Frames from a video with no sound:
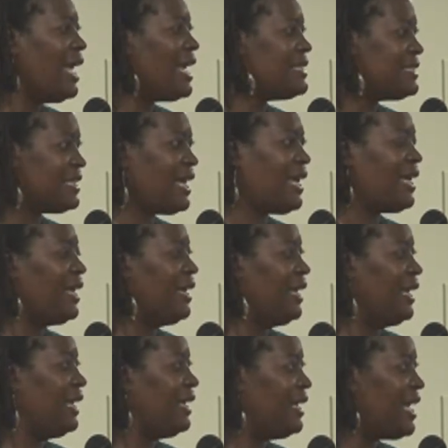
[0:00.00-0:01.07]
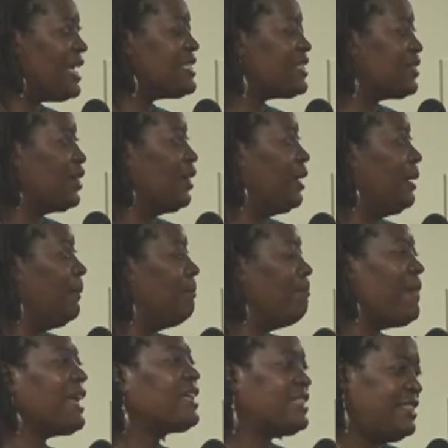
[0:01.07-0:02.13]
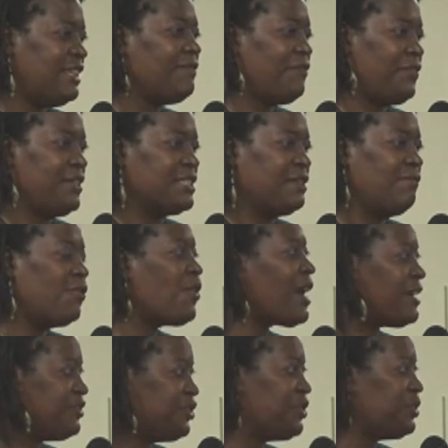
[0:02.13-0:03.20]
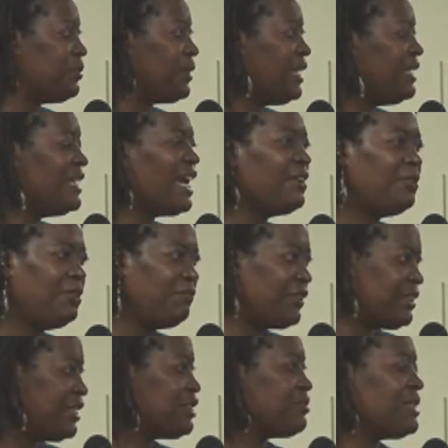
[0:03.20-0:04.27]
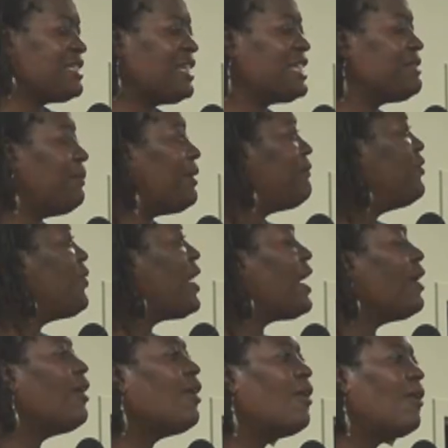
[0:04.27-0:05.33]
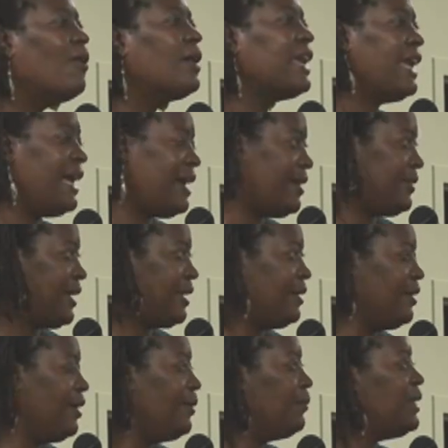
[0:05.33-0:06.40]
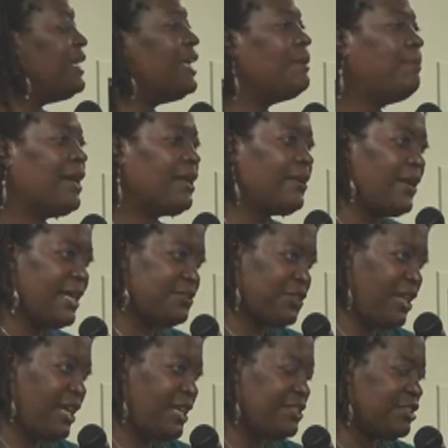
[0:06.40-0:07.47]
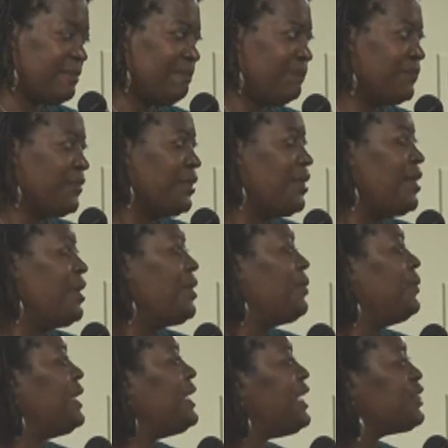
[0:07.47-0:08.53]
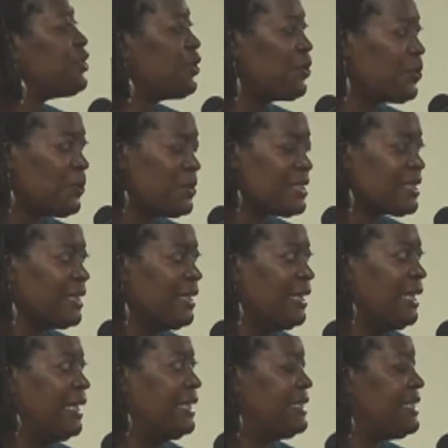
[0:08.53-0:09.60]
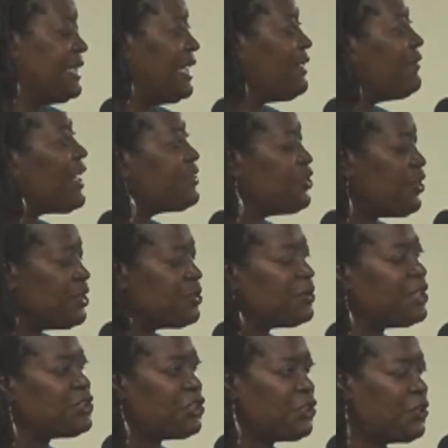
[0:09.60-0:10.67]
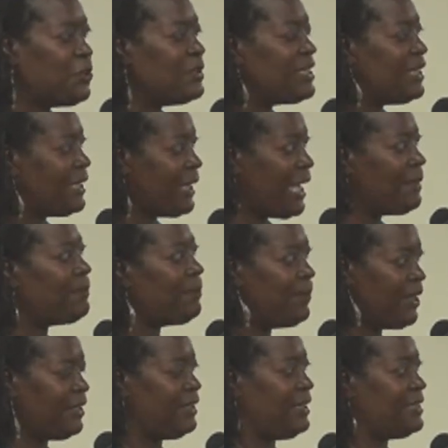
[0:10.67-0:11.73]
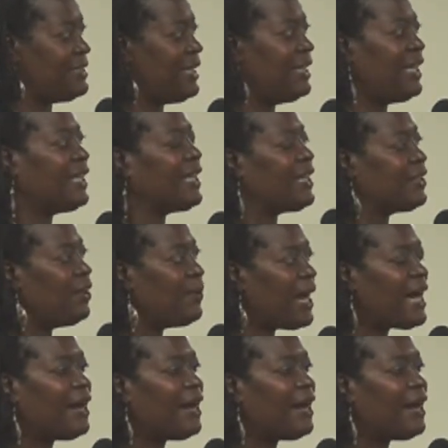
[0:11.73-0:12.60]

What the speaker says: and say, let's make a difference for our children. Not only for District 6, but for our whole county. We need better education. We need tools to give our children the tools and the capabilities that they can go